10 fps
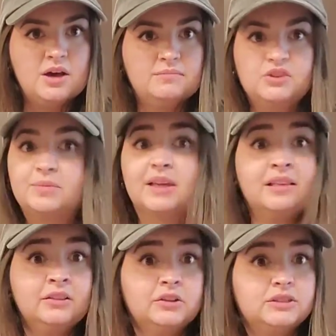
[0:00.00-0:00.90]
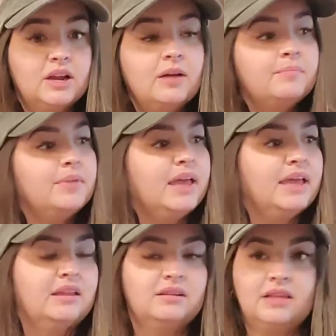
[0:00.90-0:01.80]
Just because I looked it up
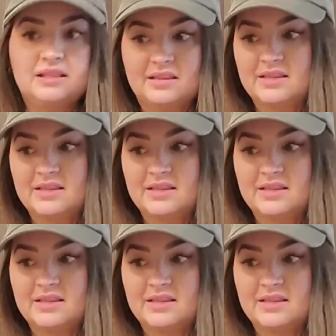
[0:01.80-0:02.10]
and that's a